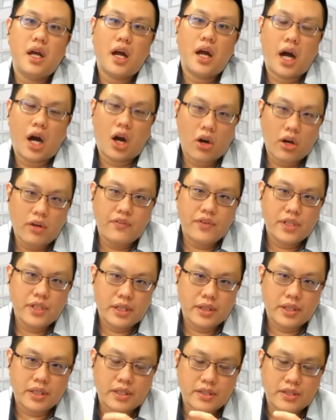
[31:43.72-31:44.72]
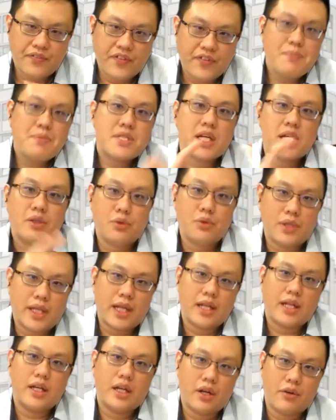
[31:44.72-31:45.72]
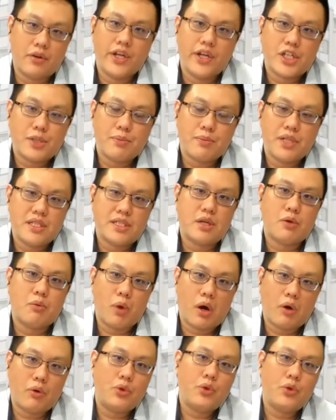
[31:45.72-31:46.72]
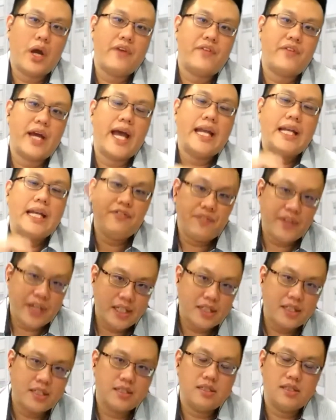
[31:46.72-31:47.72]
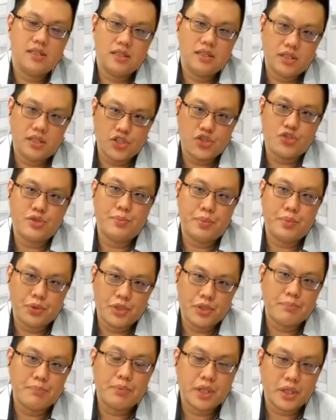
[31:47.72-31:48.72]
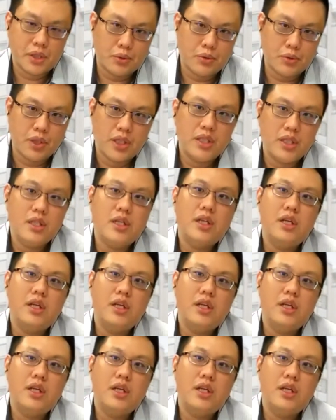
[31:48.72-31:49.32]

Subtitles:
However, the flip side to that arrangement is that while you have an elevated distribution per unit,